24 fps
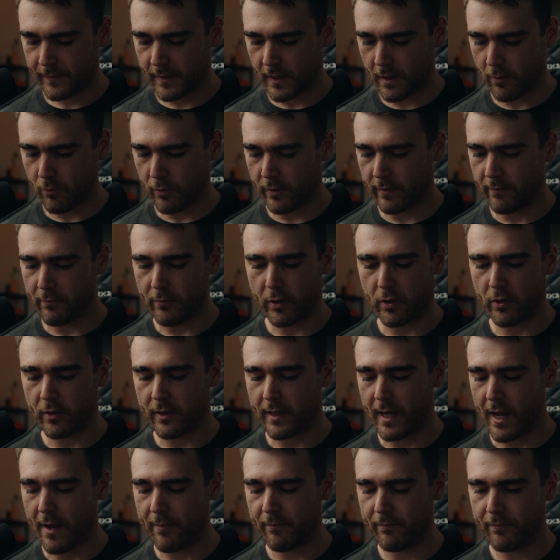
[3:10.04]
And we'll give him a
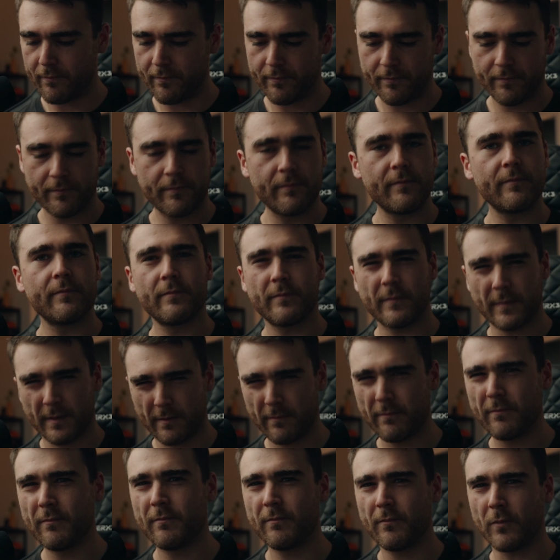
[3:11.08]
good game.
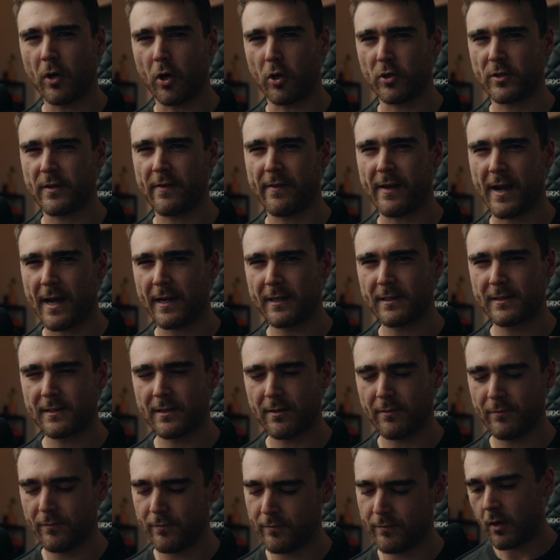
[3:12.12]
On to the
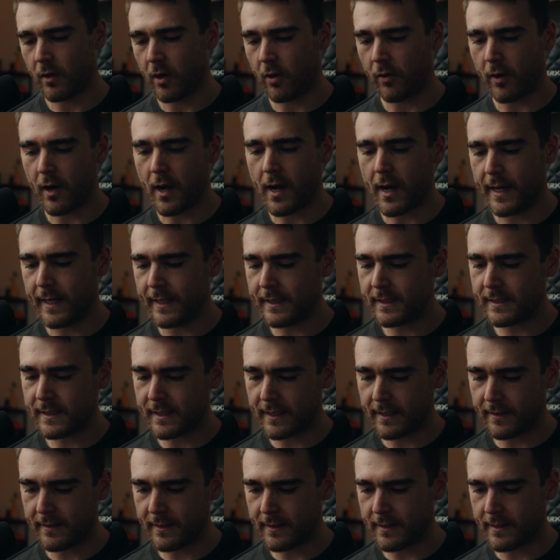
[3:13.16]
next. Alright,
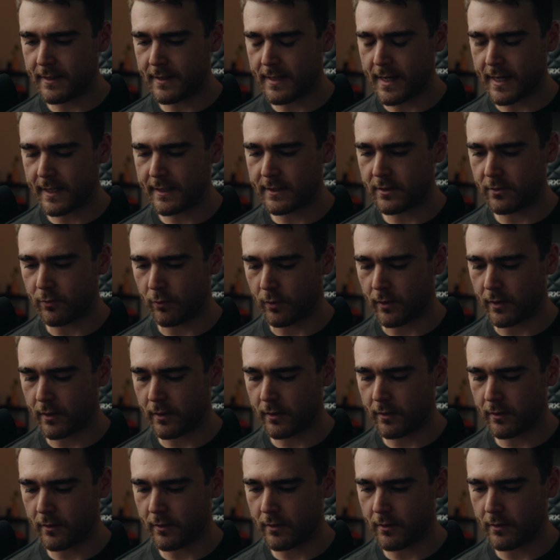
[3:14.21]
into the next
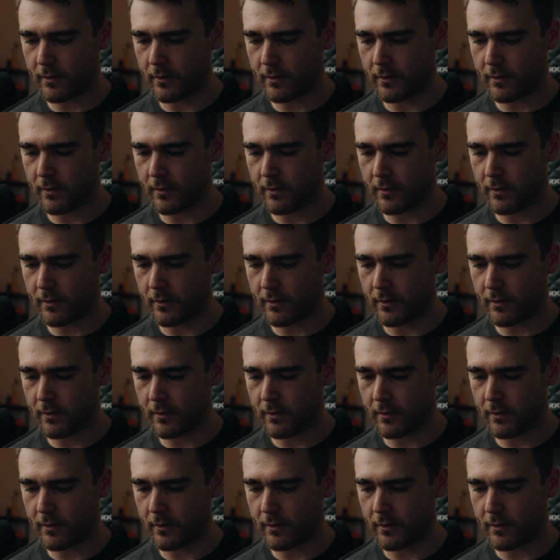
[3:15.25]
one.